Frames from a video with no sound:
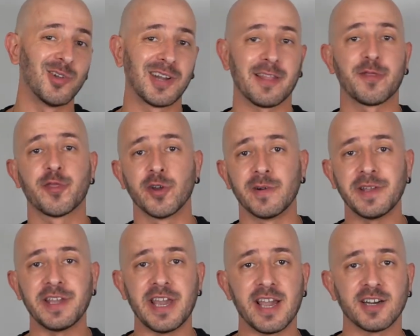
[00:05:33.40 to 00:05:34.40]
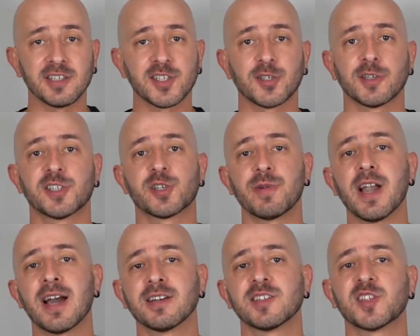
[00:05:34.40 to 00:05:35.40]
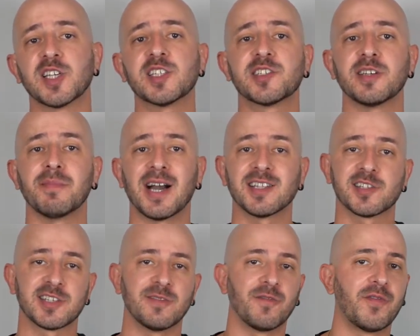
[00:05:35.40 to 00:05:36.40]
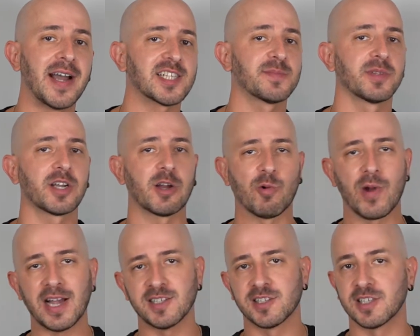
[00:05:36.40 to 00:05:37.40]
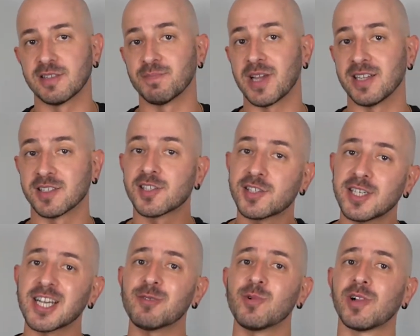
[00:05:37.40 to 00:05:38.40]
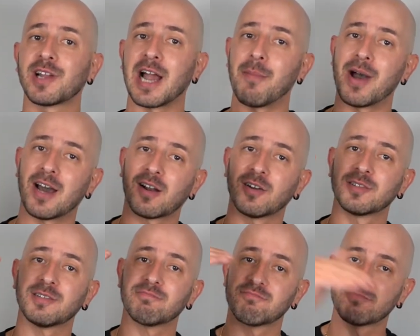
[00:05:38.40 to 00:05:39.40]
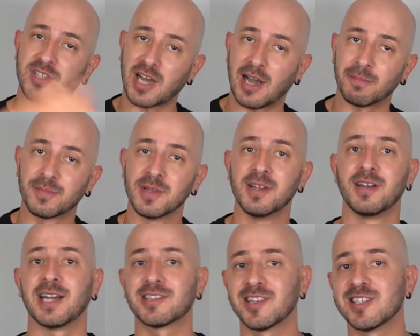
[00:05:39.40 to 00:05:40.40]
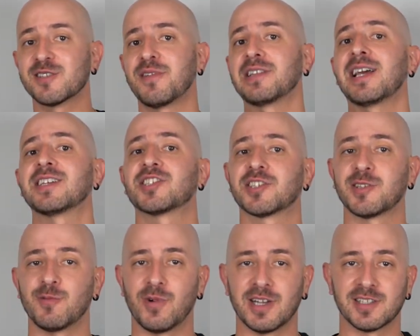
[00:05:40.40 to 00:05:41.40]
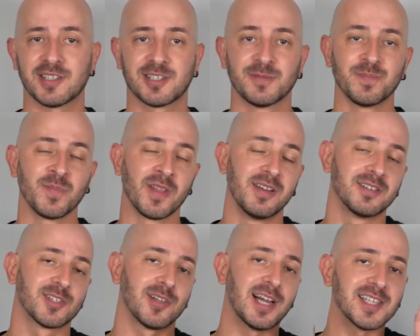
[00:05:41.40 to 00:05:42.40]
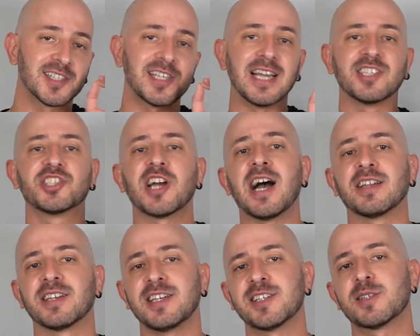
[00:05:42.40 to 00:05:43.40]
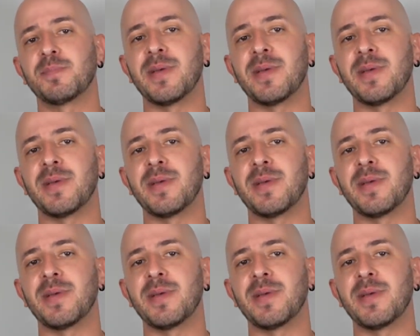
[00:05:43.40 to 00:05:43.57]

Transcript: look at 30 years, so 360 months investment horizon, and see who will come out on top, at least financially wise. So let's take John. He's